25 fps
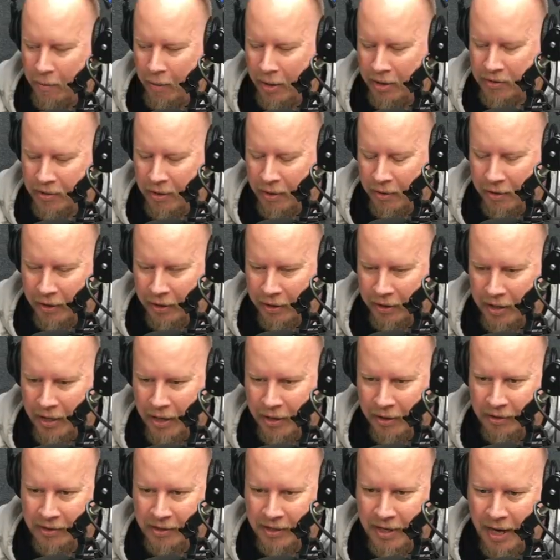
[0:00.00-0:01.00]
wasn't a real
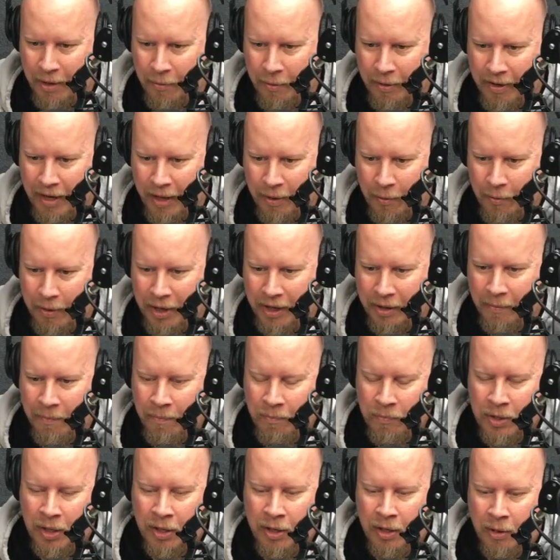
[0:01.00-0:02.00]
deal. So now we're
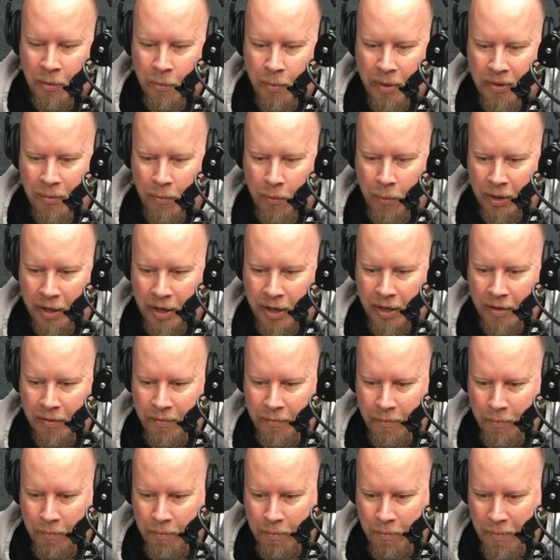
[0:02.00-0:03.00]
gonna
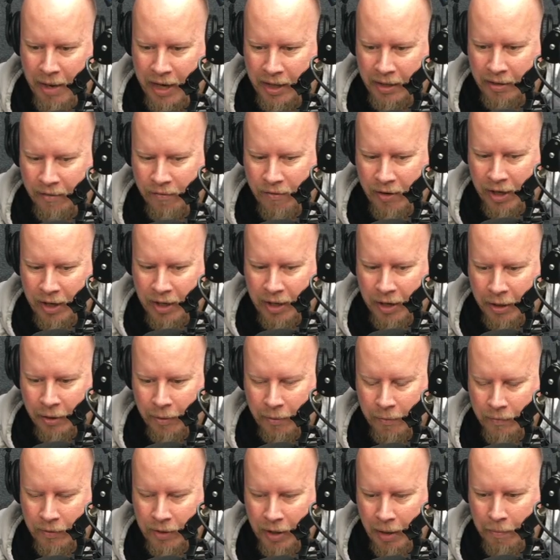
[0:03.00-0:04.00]
make the
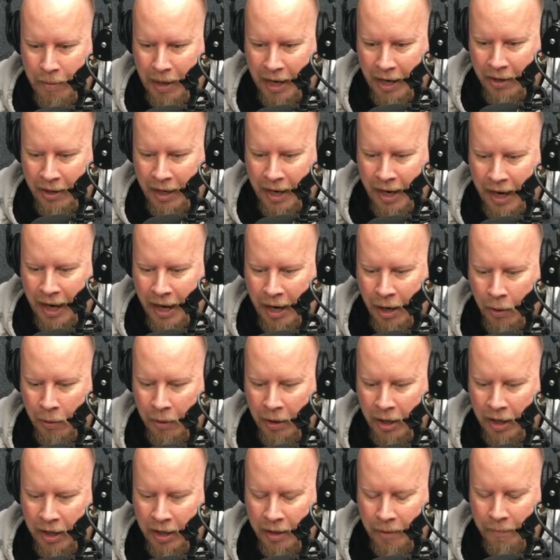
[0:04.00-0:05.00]
video about
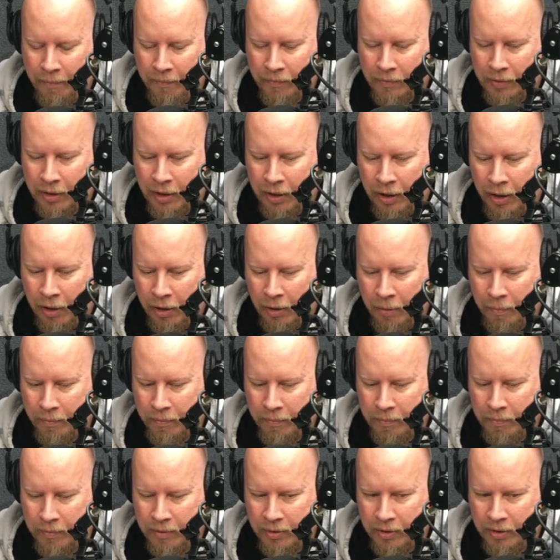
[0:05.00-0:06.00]
how
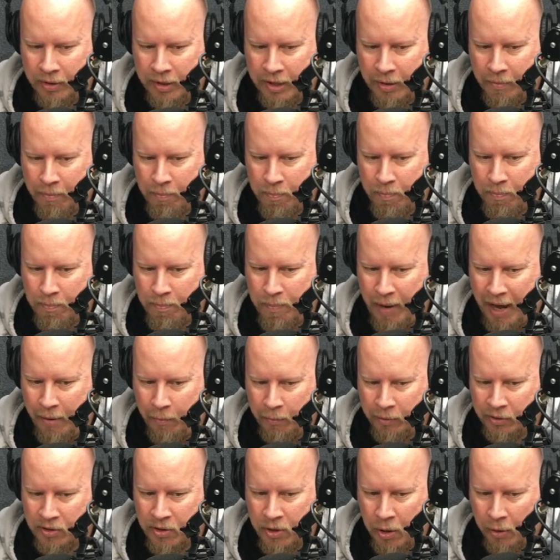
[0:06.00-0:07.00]
the bet
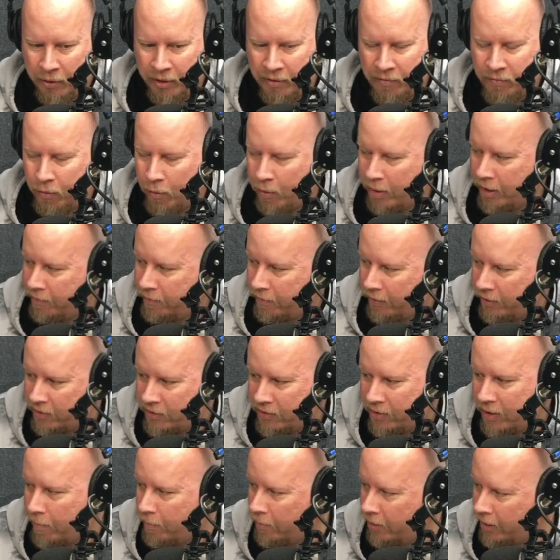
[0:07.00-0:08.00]
was null and void for
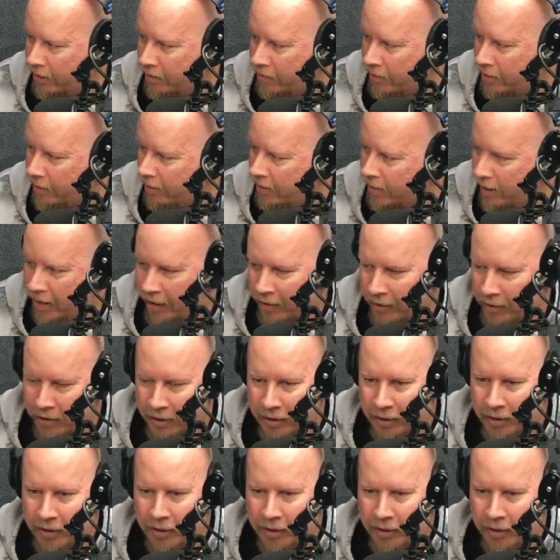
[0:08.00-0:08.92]
some reason or another.